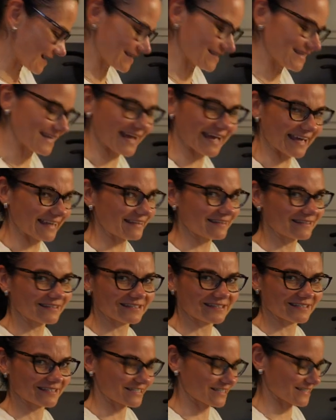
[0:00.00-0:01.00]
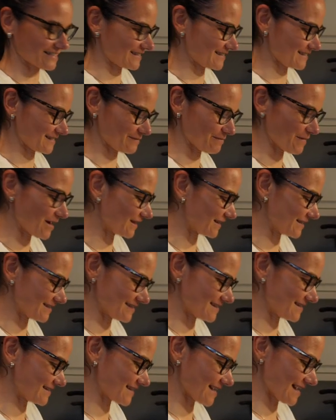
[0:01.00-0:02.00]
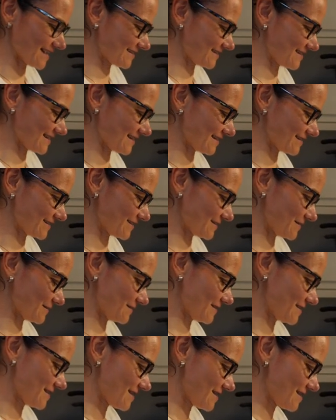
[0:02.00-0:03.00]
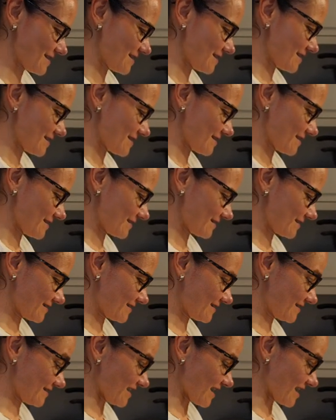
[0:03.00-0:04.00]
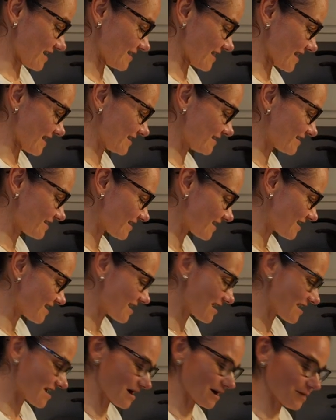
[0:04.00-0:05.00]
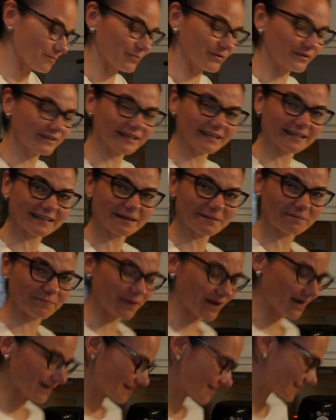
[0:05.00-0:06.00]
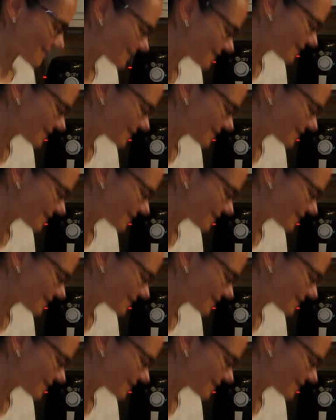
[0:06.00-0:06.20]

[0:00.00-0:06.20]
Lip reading: yeah, just the smell is disgusting. So see you later. I'm putting them back